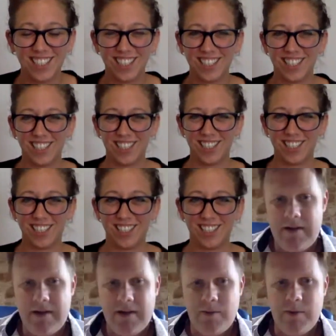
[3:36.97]
Yeah,
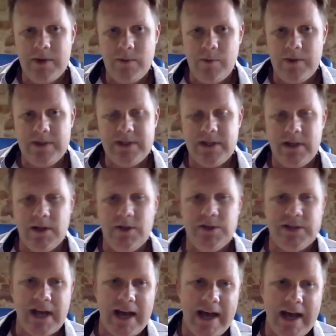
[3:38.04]
think we did
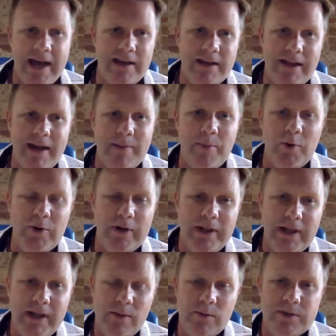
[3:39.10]
lose our head at that
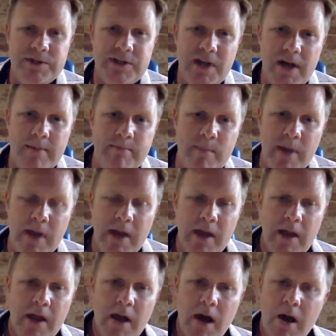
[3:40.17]
point. It was
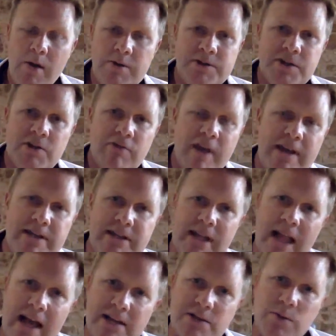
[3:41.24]
a crazy
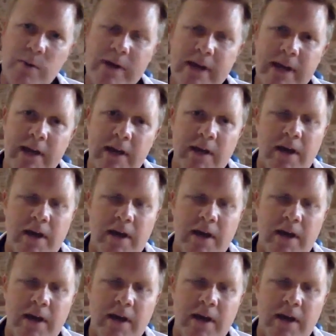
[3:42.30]
last week.